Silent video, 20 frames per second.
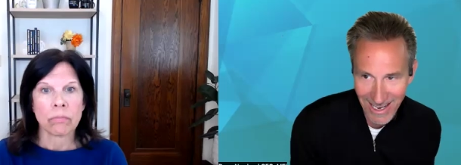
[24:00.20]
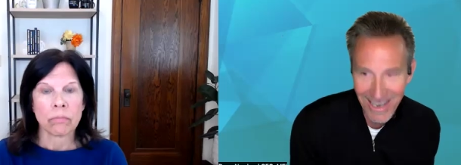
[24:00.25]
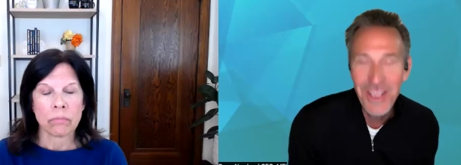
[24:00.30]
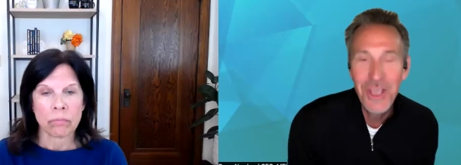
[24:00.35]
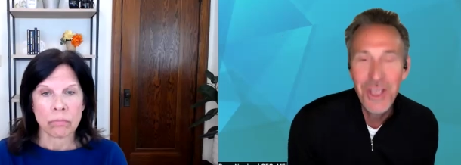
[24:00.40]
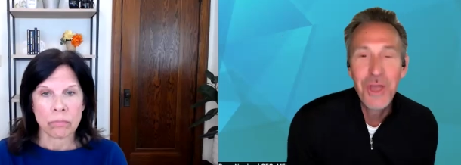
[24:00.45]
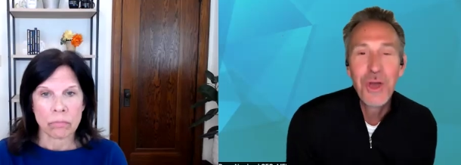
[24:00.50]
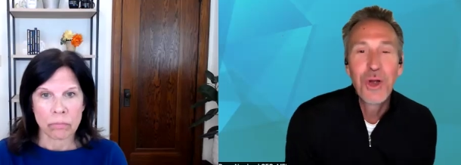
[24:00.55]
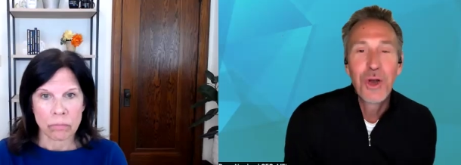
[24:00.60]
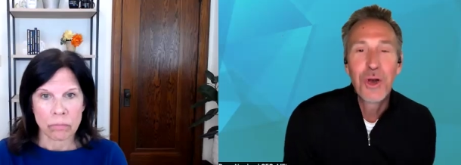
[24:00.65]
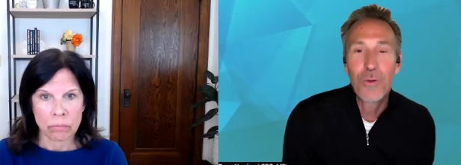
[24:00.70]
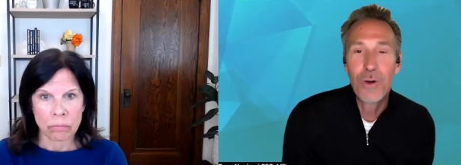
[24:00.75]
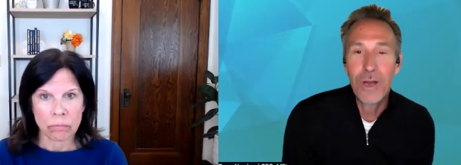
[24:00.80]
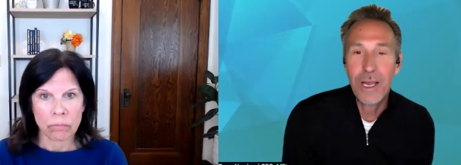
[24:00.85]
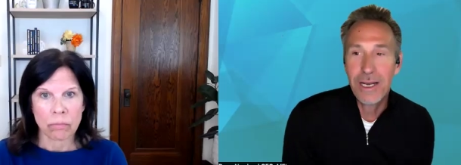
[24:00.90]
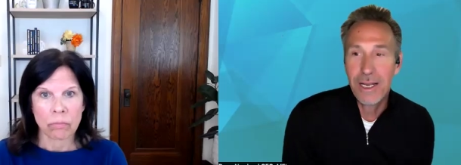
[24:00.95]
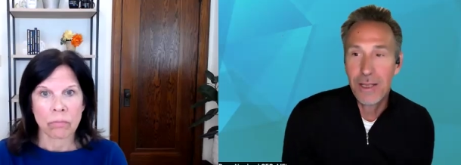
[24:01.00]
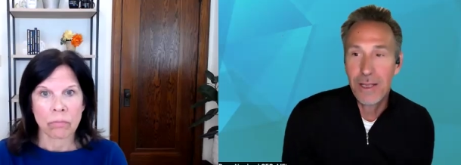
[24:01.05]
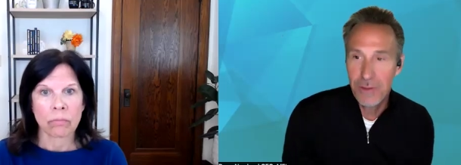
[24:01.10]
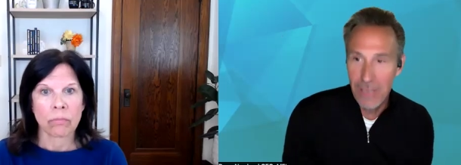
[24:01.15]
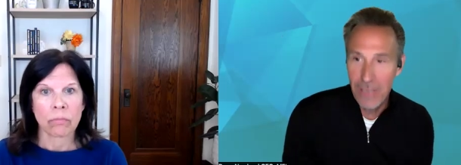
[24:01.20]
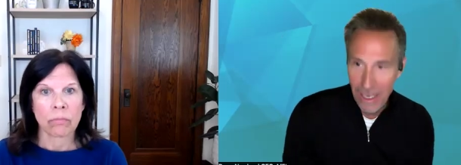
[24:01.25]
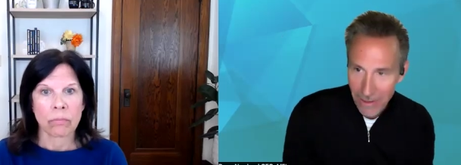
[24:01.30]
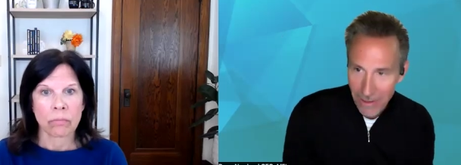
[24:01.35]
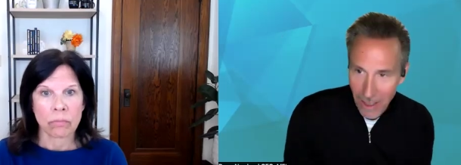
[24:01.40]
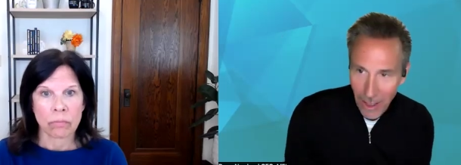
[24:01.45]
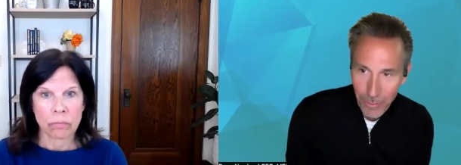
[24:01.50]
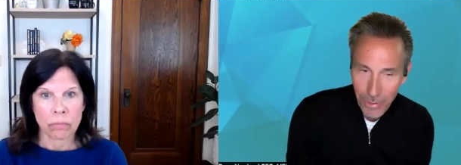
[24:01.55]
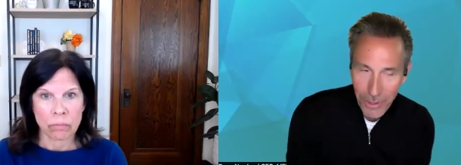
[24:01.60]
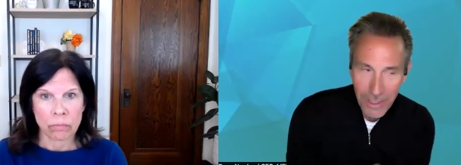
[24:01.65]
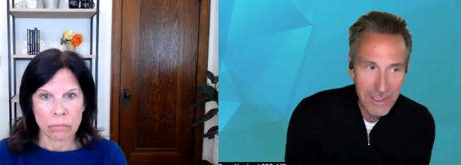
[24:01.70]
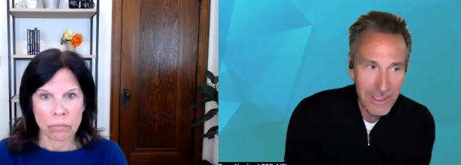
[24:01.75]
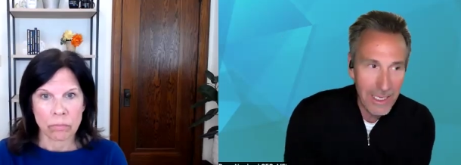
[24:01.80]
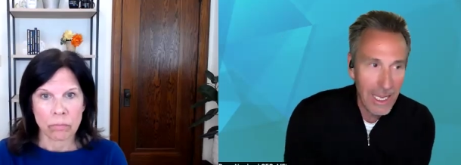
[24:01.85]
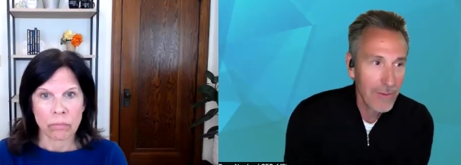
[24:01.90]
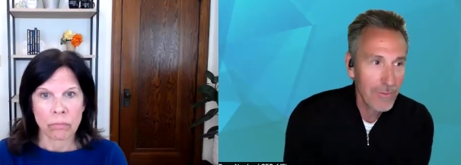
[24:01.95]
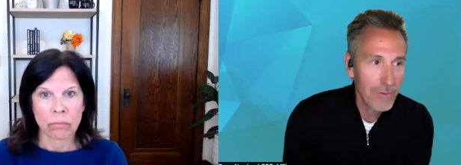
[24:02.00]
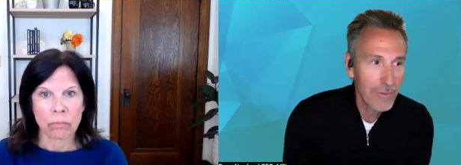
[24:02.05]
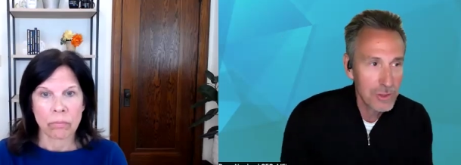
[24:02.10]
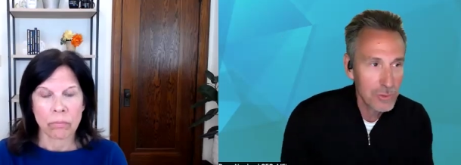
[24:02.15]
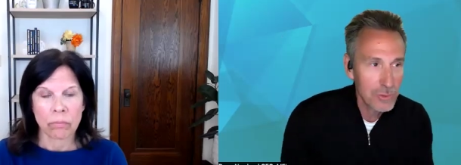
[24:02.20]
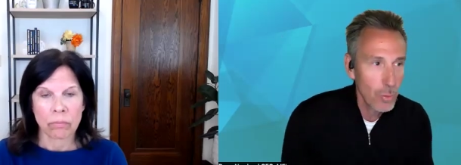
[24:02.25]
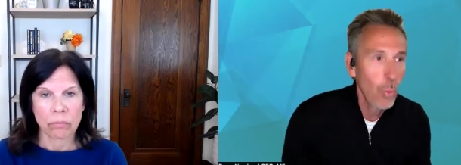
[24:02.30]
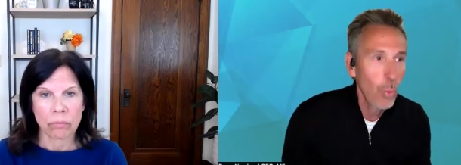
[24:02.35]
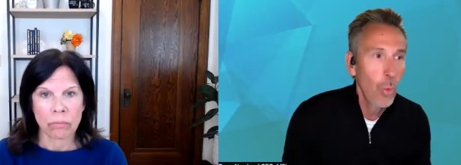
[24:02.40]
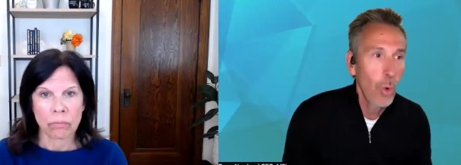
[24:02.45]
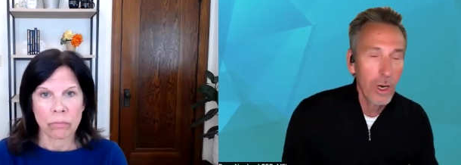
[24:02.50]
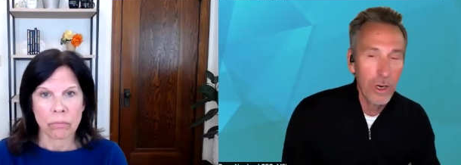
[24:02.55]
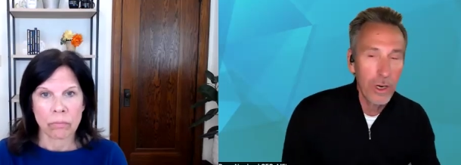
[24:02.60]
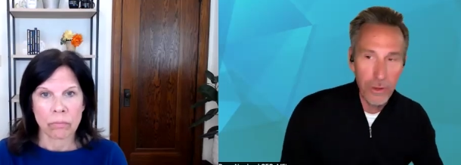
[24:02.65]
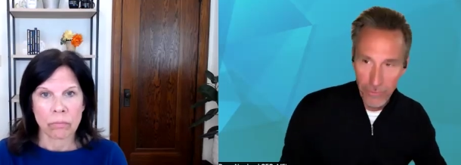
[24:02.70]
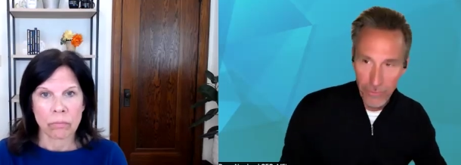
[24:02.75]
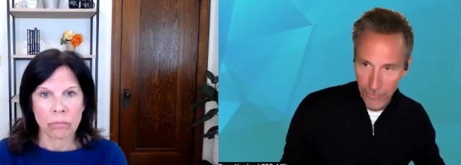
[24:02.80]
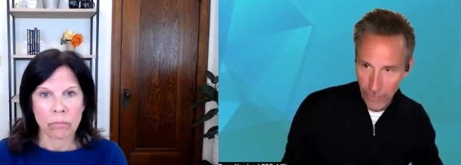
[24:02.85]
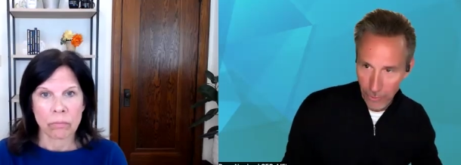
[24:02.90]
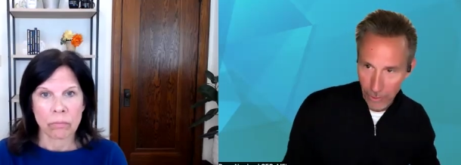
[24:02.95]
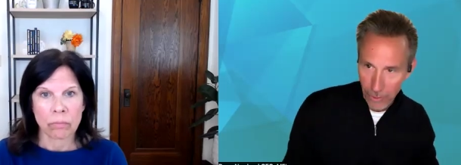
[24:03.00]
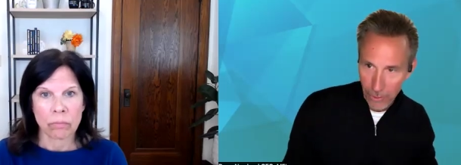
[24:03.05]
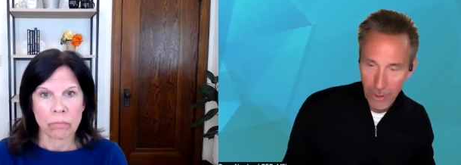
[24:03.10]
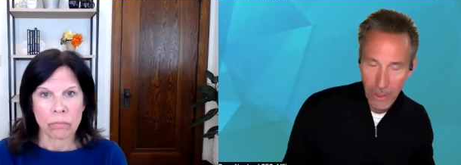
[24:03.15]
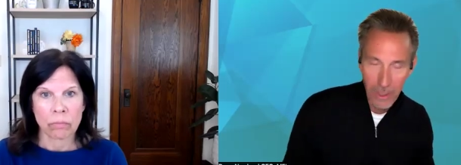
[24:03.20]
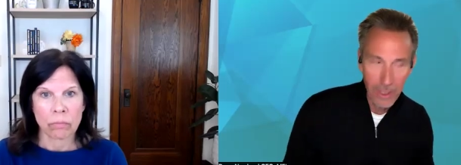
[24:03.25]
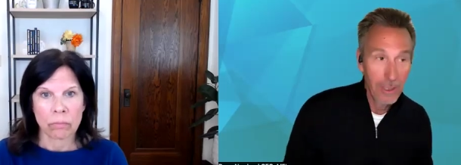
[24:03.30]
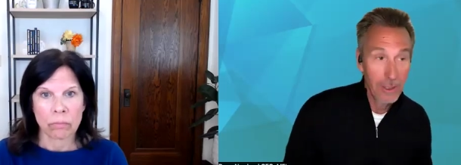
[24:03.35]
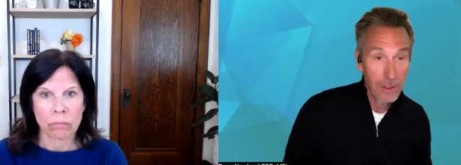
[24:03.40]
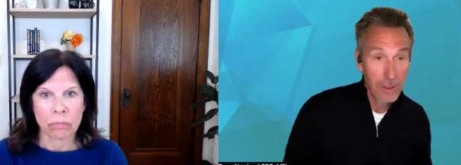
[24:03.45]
Speaker 1: it, right? And companies have this wonderful,